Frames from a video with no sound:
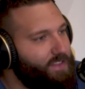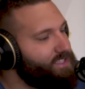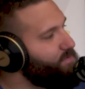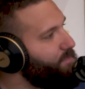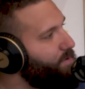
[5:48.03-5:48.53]

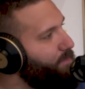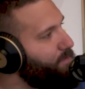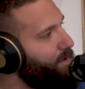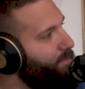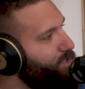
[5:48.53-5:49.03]
That's probably
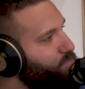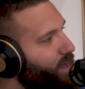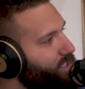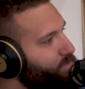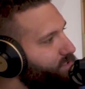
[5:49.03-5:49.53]
my most
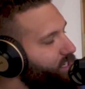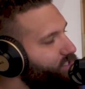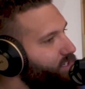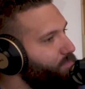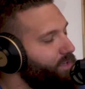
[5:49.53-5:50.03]
prized
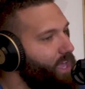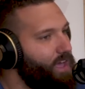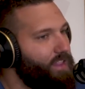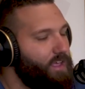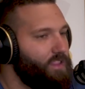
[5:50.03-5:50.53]
possession. But
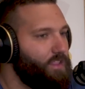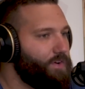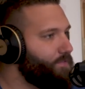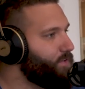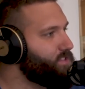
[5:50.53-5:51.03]
yeah, the
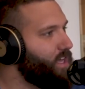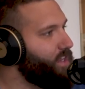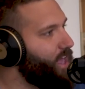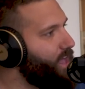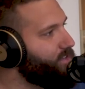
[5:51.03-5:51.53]
very first
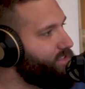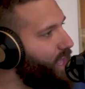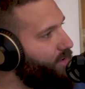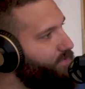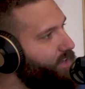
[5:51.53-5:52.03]
tiny house, the
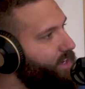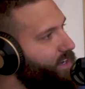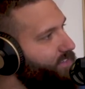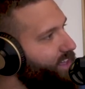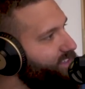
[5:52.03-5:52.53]
outfit, and
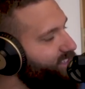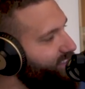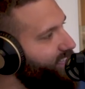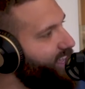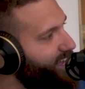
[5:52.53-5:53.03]
everything else like
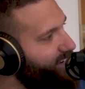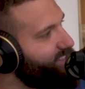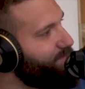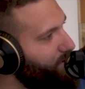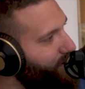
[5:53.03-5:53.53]
that, I had to
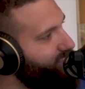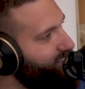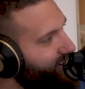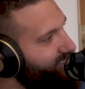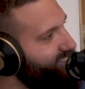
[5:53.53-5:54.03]
sell my race
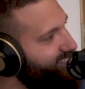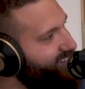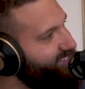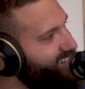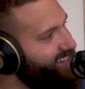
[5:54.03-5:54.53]
car. So that
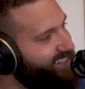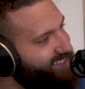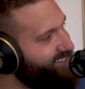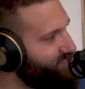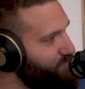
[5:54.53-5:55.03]
was kind of the
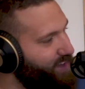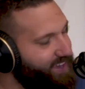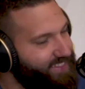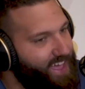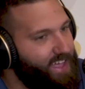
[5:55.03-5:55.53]
history
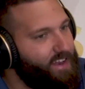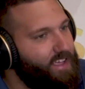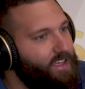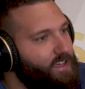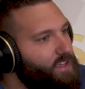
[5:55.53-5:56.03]
behind that.
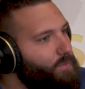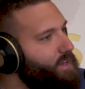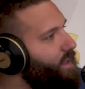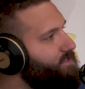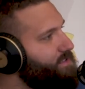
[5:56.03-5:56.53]
We
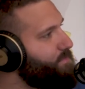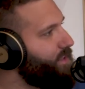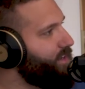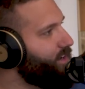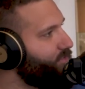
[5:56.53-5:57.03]
didn't have some
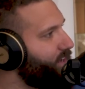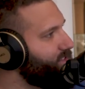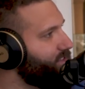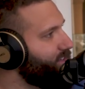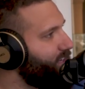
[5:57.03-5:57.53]
millionaire investor.